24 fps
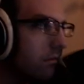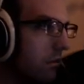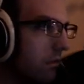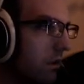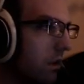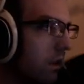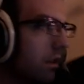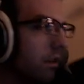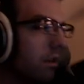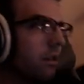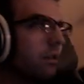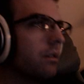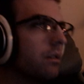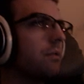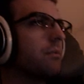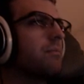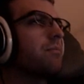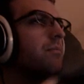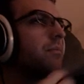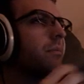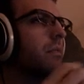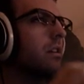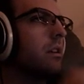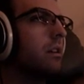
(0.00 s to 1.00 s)
the
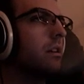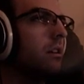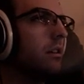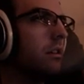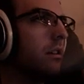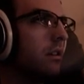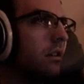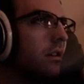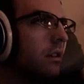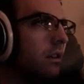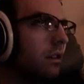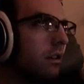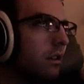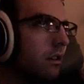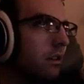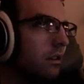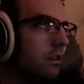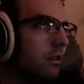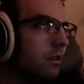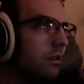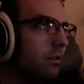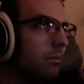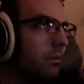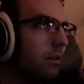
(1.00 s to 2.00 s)

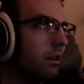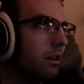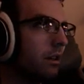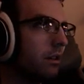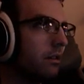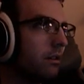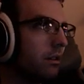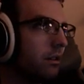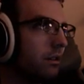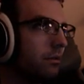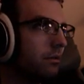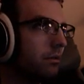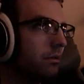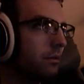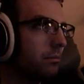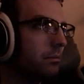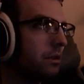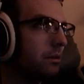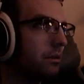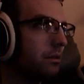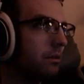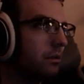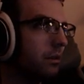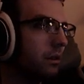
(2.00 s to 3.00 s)
sprites are from
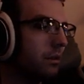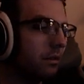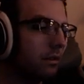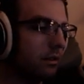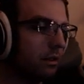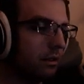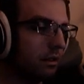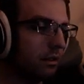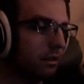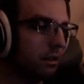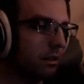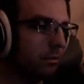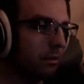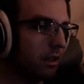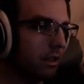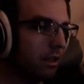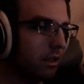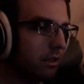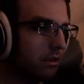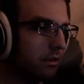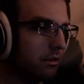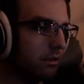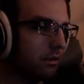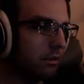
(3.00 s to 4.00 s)
you outside of like
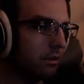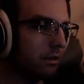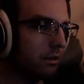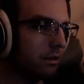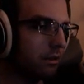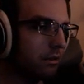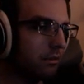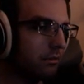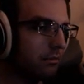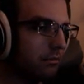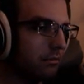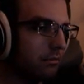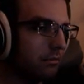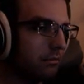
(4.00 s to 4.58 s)
battles and shit.